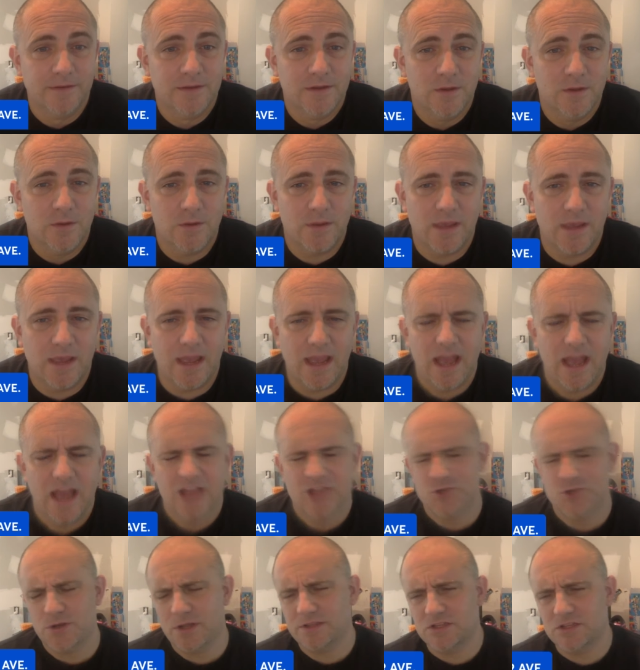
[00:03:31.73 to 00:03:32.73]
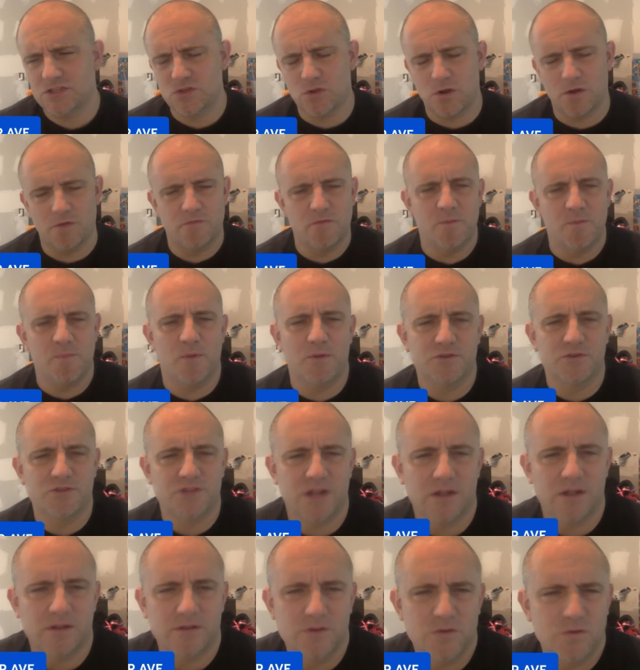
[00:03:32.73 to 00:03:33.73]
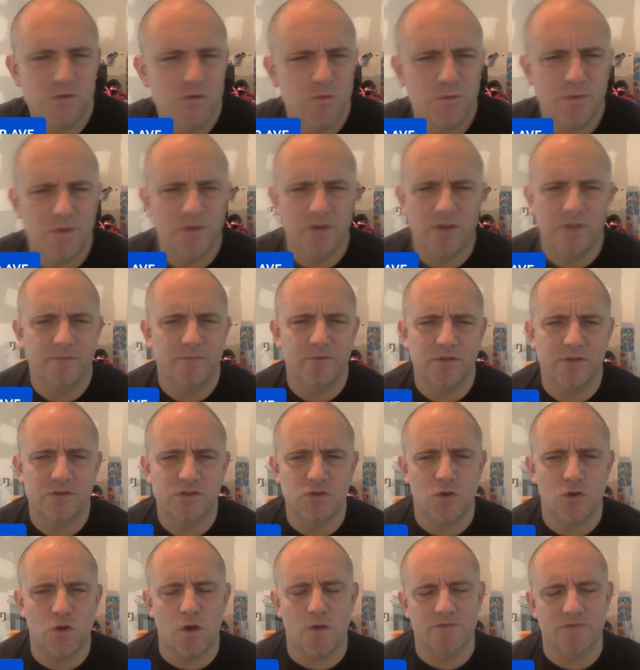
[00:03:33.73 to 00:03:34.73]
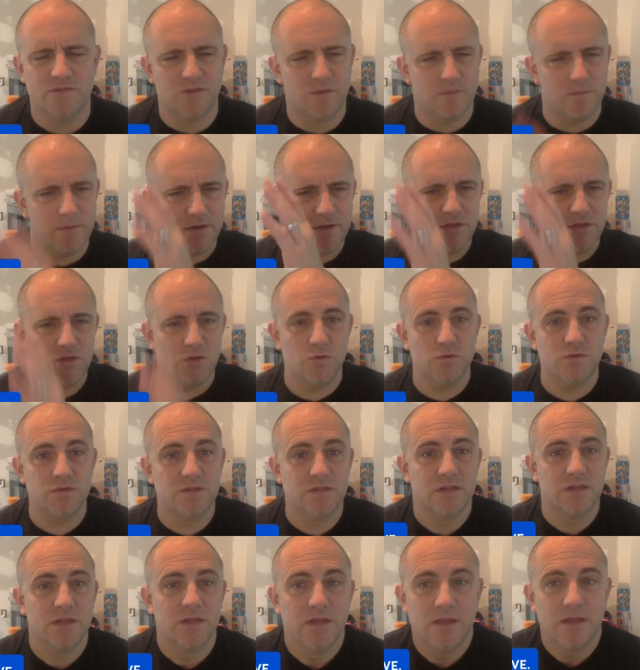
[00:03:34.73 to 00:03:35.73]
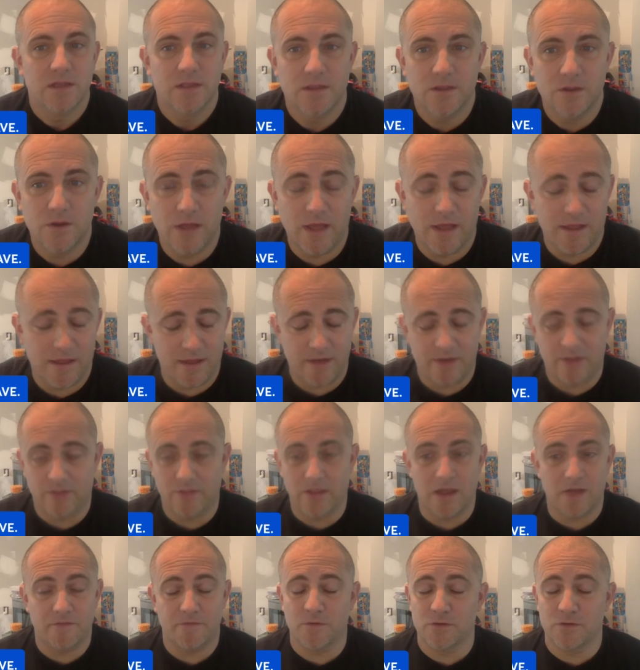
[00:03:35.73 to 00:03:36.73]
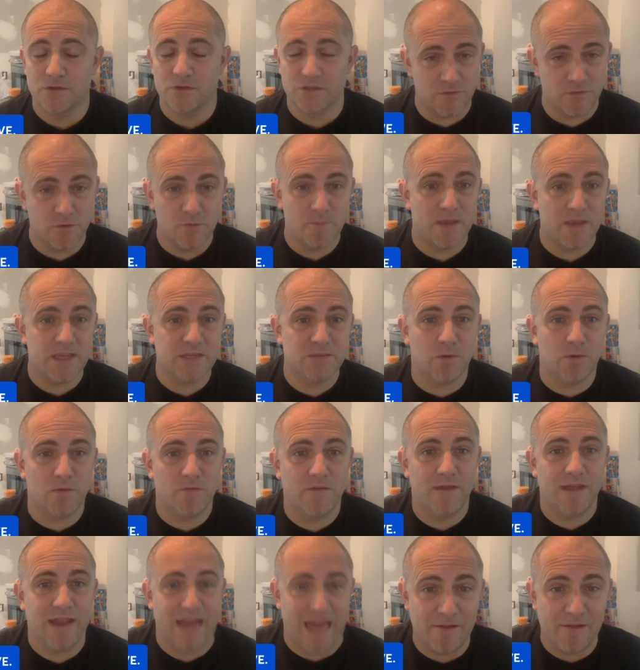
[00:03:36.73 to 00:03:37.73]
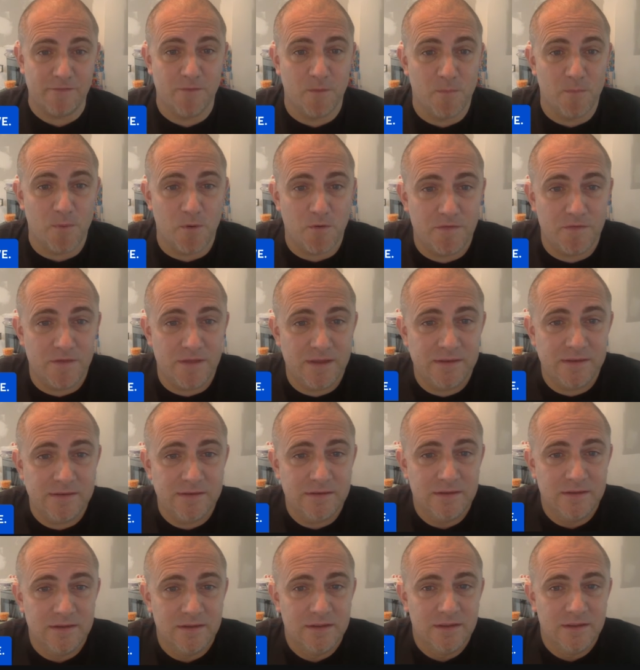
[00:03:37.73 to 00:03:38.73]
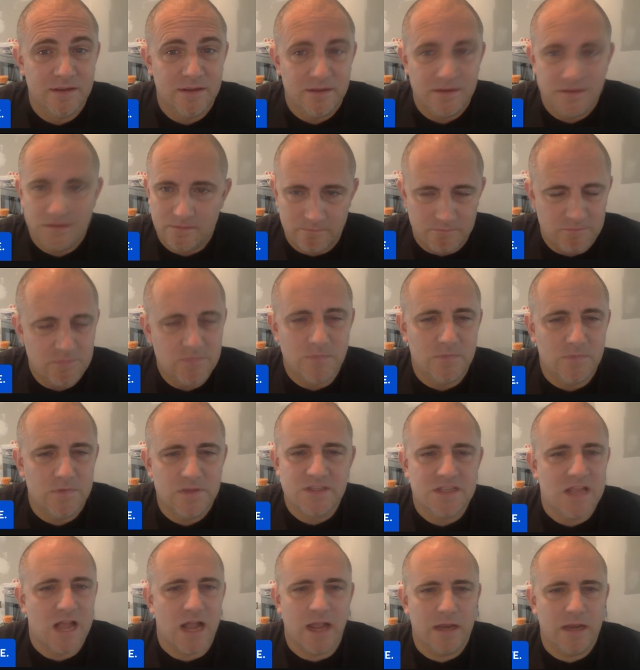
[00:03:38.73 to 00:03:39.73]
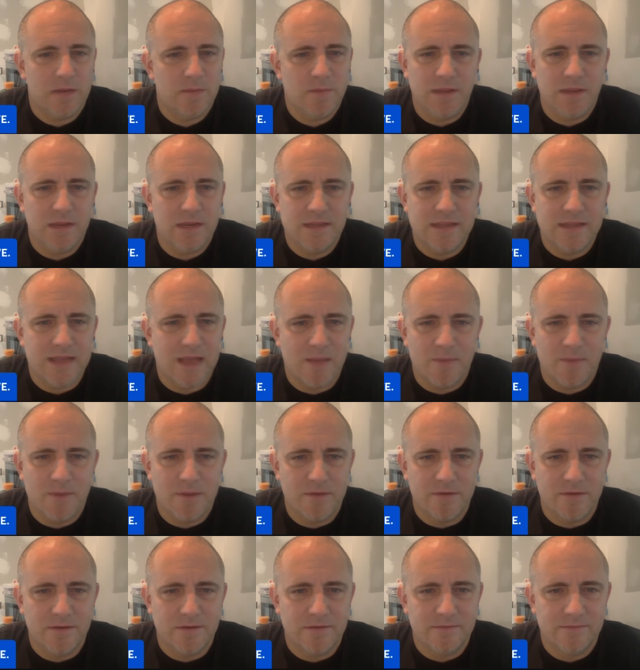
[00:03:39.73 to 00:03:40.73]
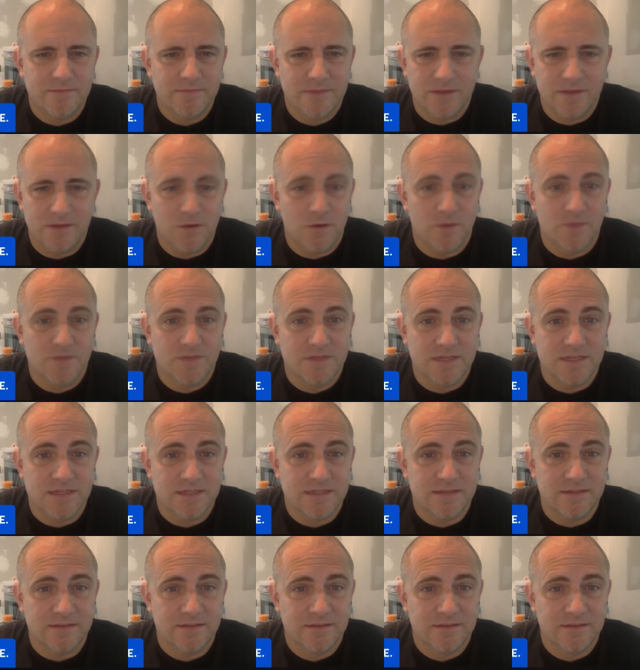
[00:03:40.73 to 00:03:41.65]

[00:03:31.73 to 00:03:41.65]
Okay, I tried to start a football channel on YouTube, but it never really took off. So I'm going to use, you know, and a lot of folks, if you're a baseball fan and a football fan, there's not going to be any down period in the offseason.